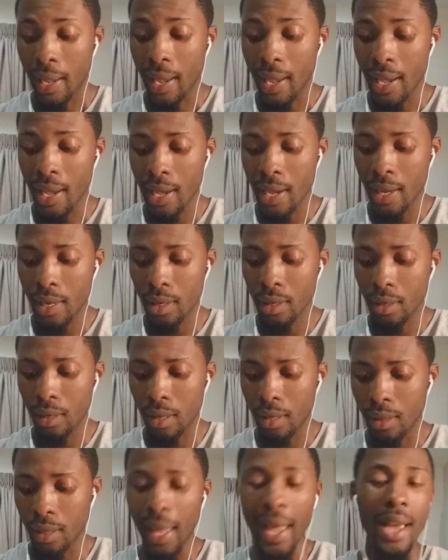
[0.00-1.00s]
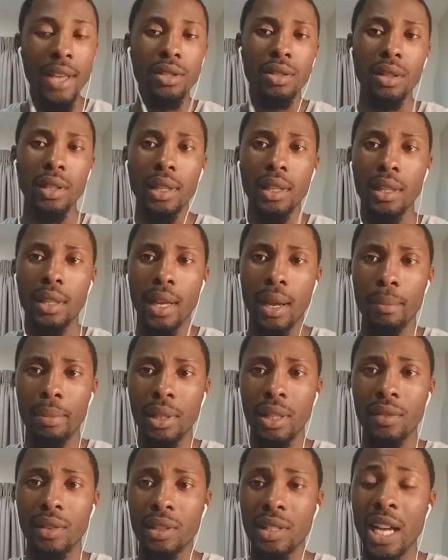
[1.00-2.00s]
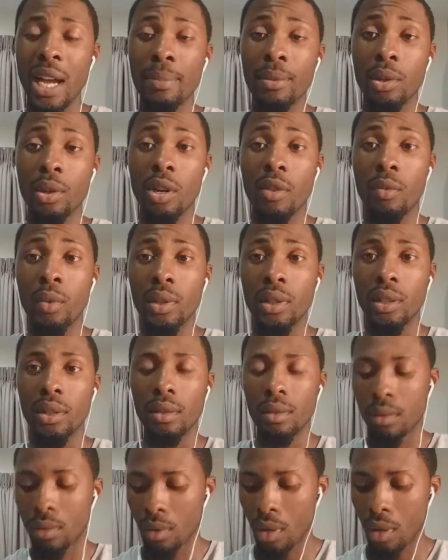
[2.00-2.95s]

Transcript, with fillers: And lastly, I believe they topped it off with,